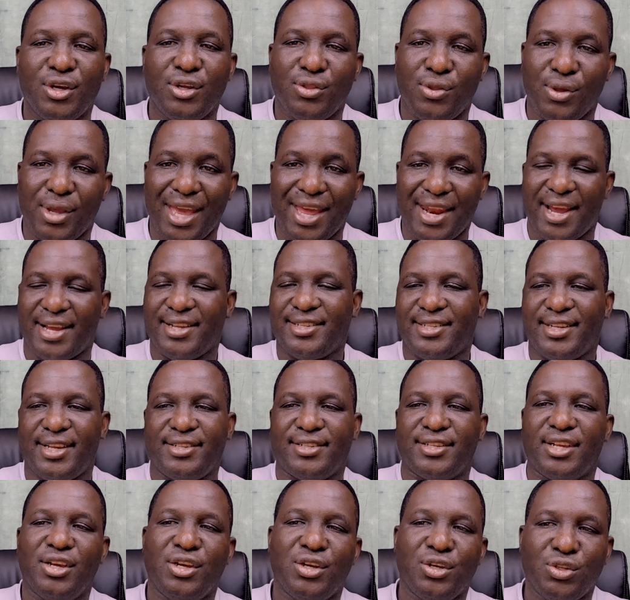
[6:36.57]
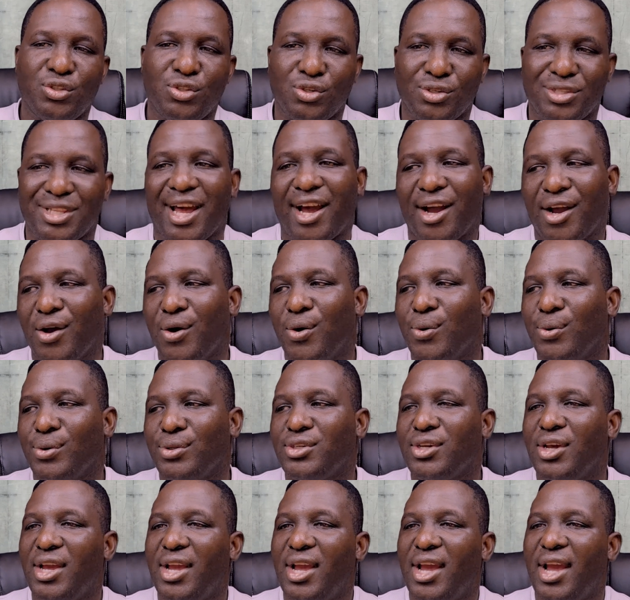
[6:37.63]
to get access to that code.